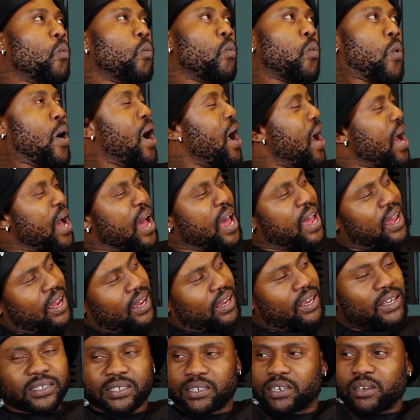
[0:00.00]
why
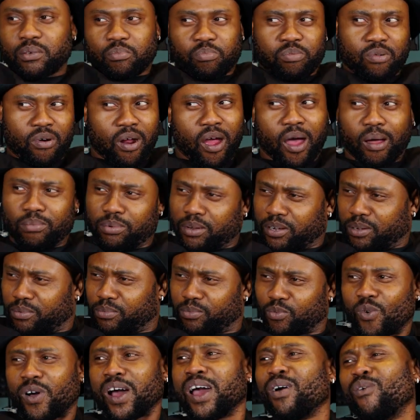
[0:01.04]
is it a problem?
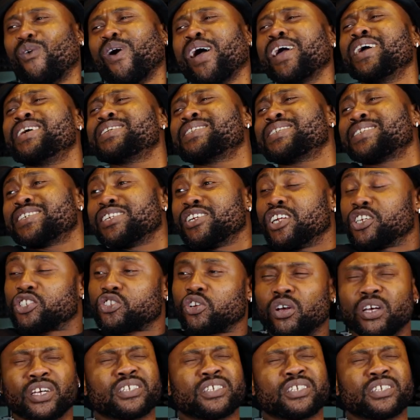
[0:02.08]
Why why is it in a song?